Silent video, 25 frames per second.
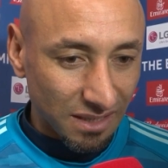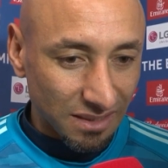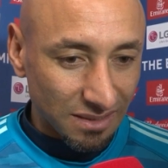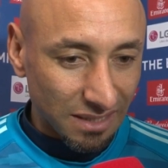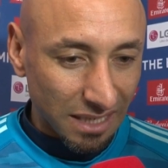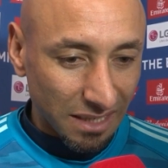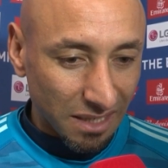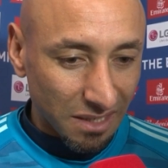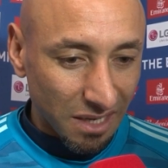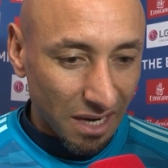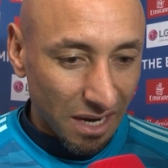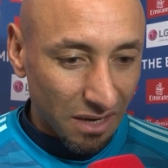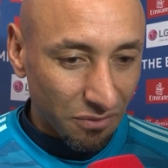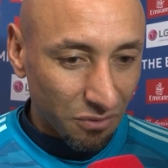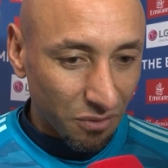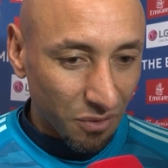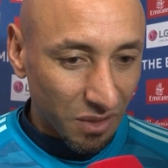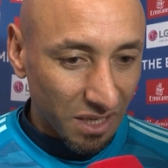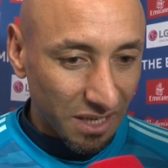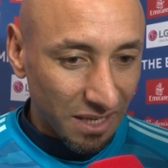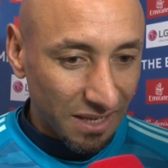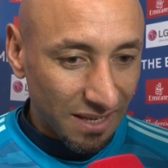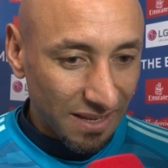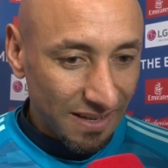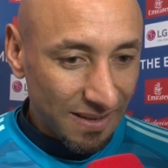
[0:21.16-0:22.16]
second half,
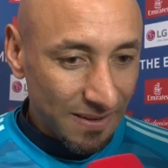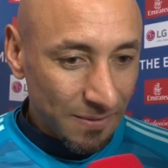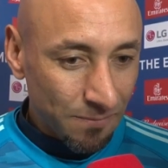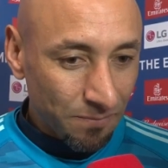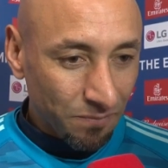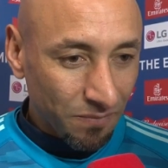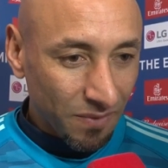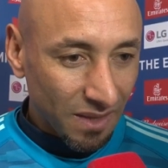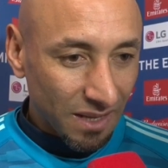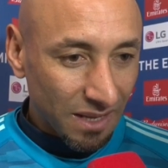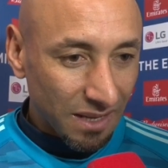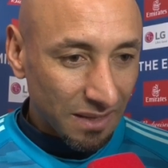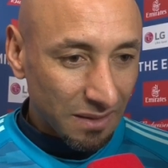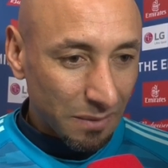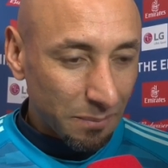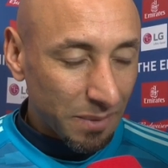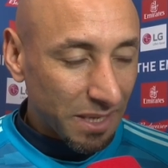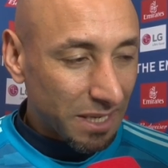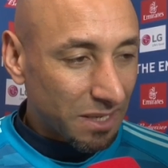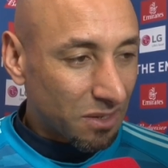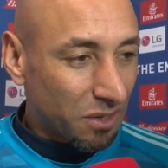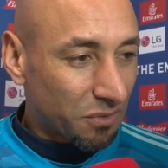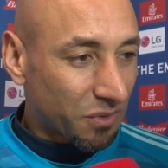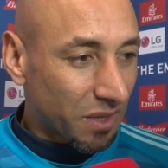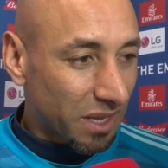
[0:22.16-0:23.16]
at the
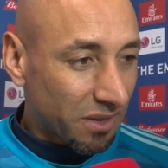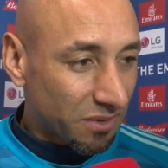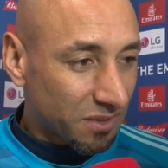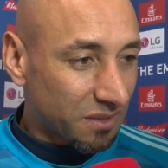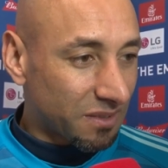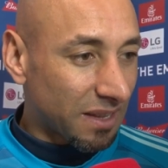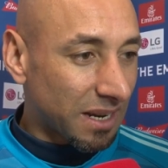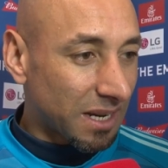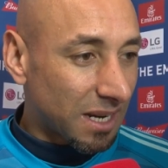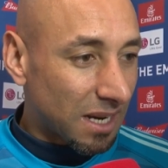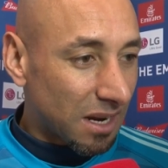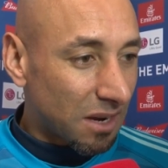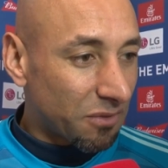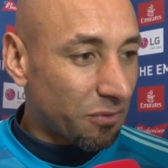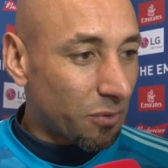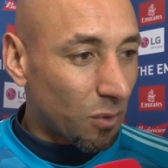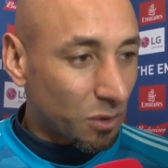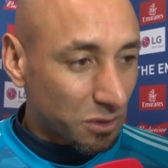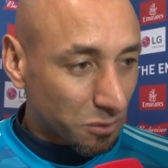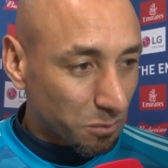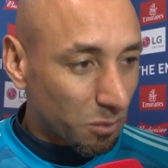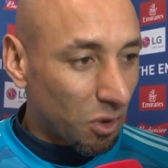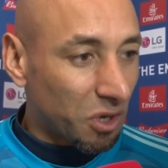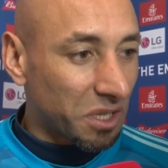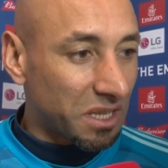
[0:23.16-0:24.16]
beginning of the second half,
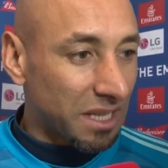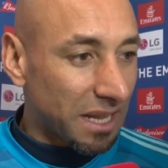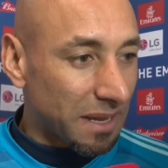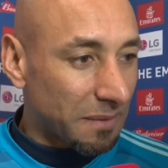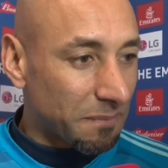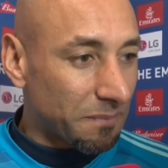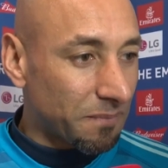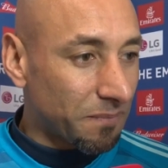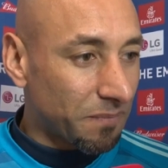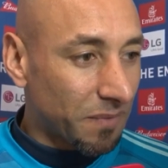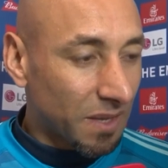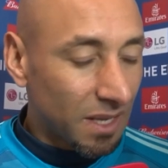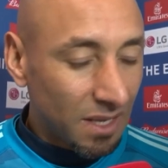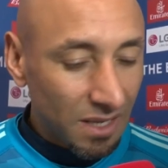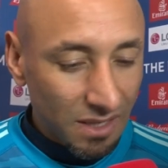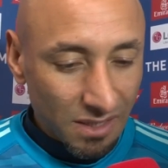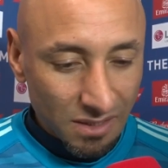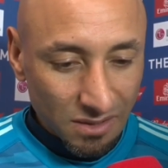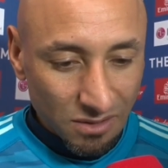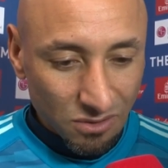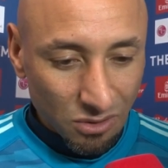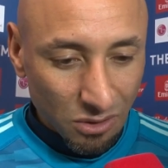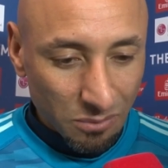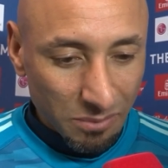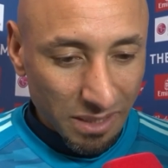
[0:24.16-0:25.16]
was more them.
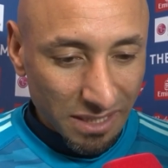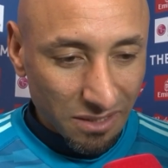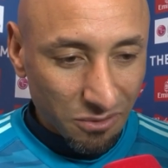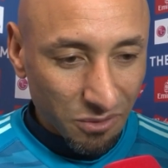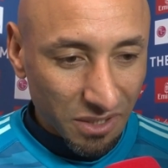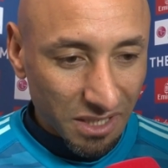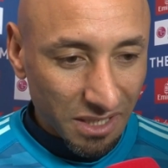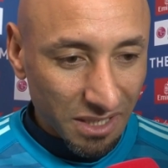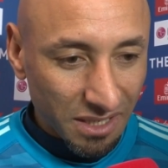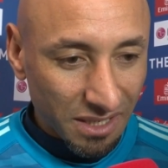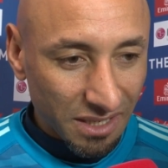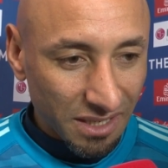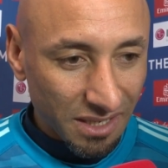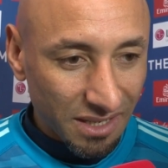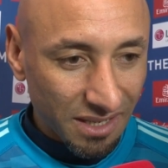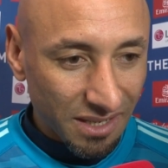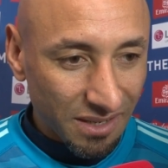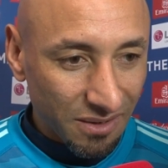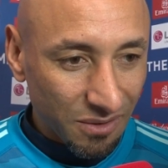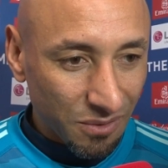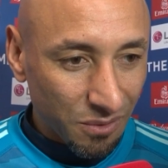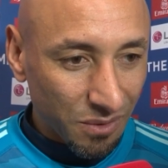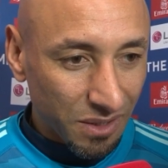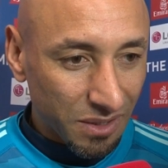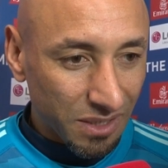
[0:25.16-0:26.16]
So, but we
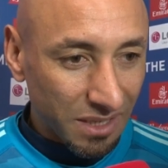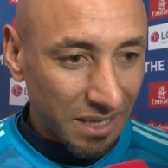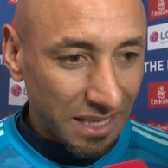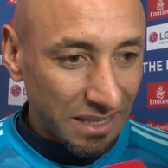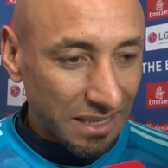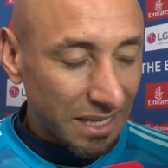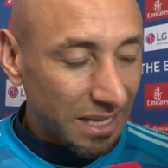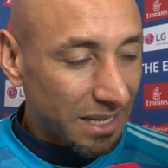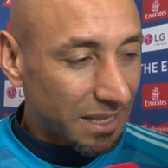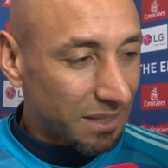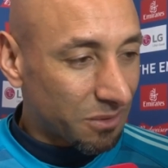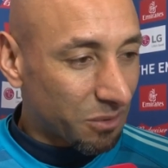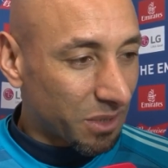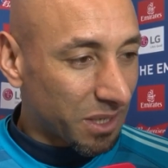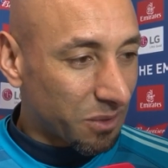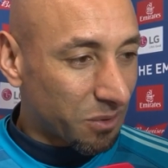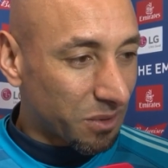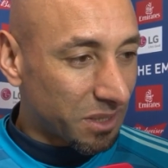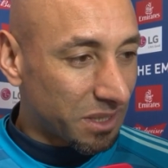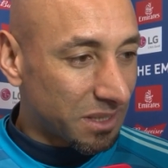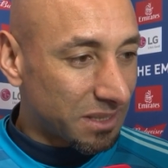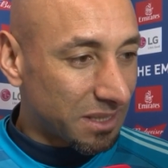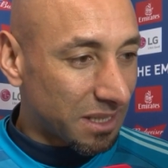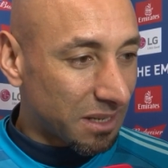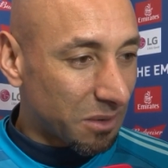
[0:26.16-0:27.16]
at the end, we
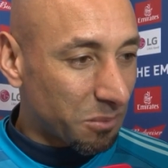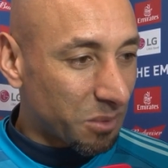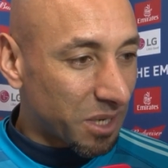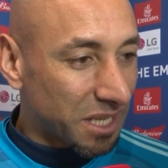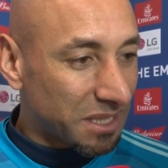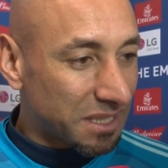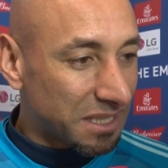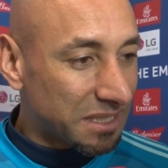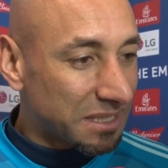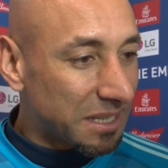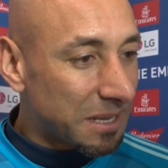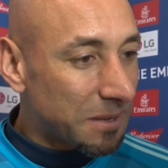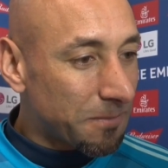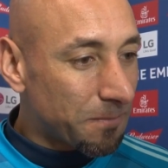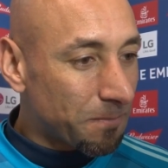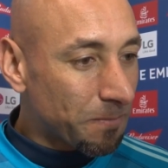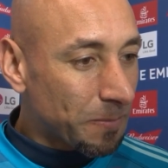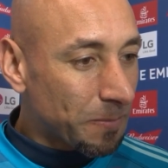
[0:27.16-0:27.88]
could celebrate it.